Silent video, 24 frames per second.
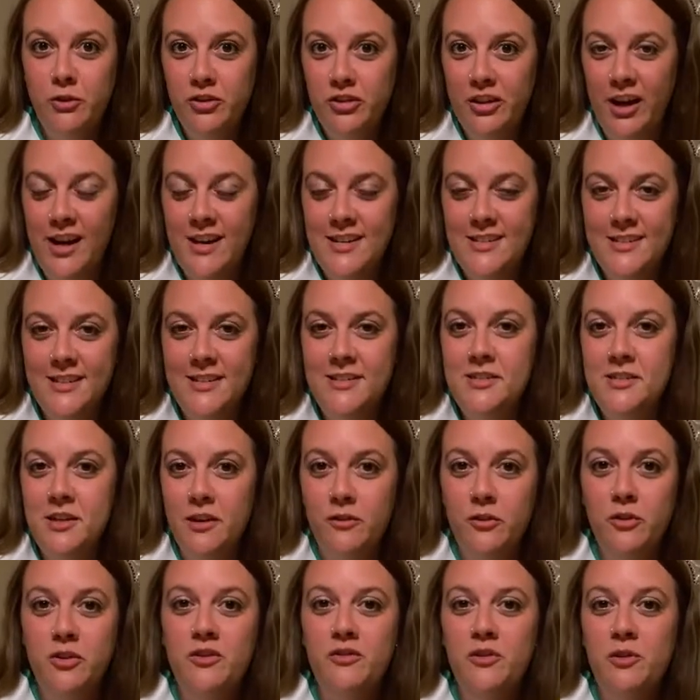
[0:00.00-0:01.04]
tries and
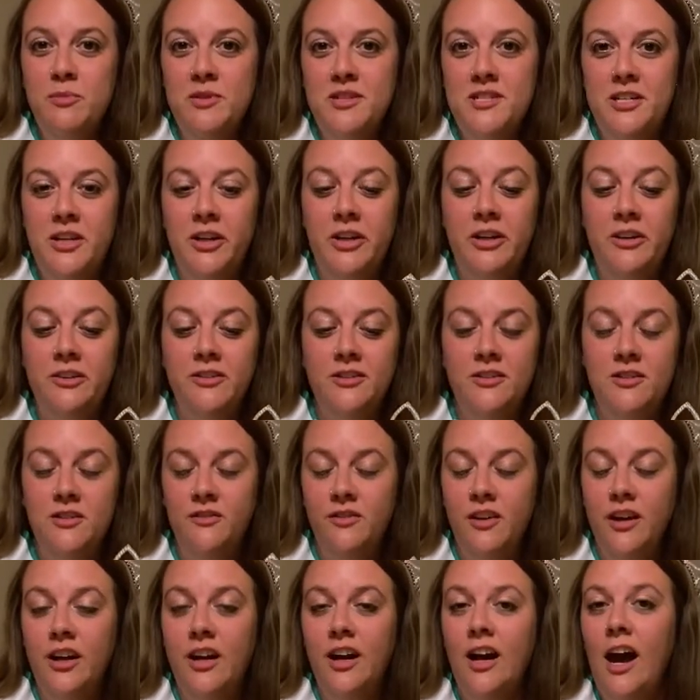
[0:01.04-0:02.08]
several different materials to
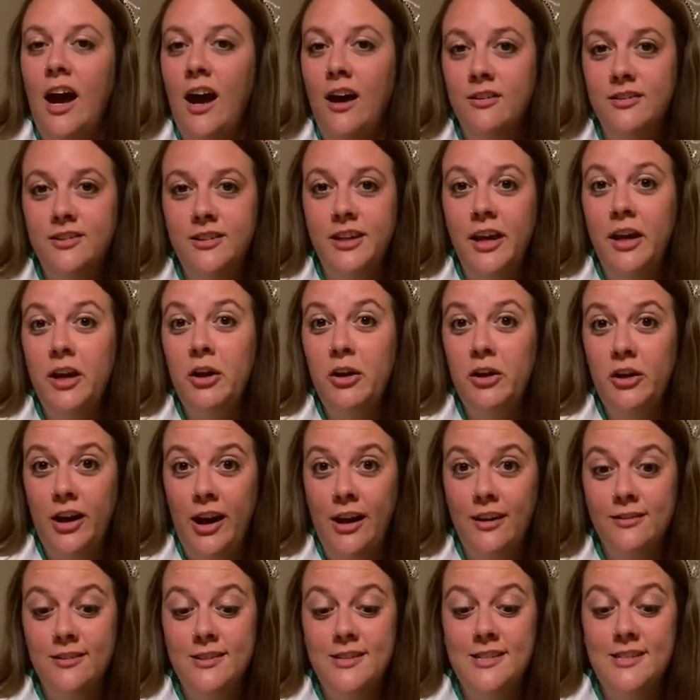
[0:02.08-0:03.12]
figure out how to get your
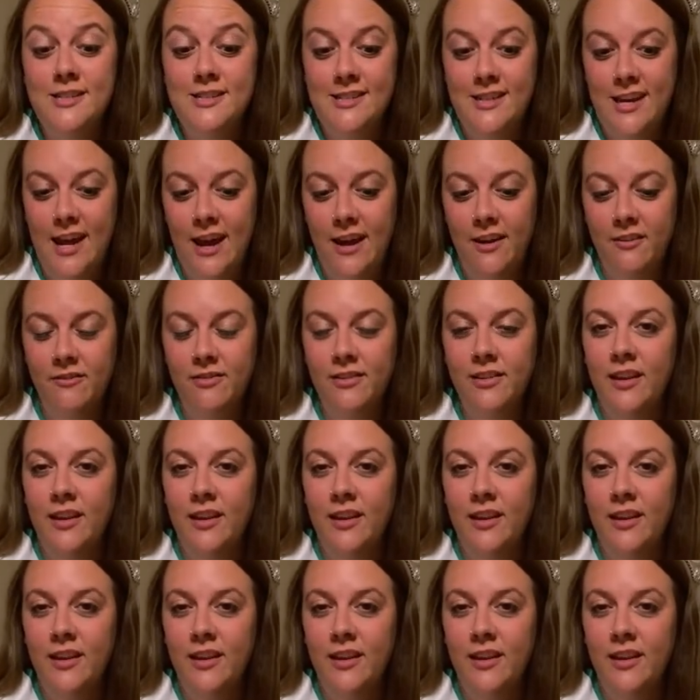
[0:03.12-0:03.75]
crown to stay.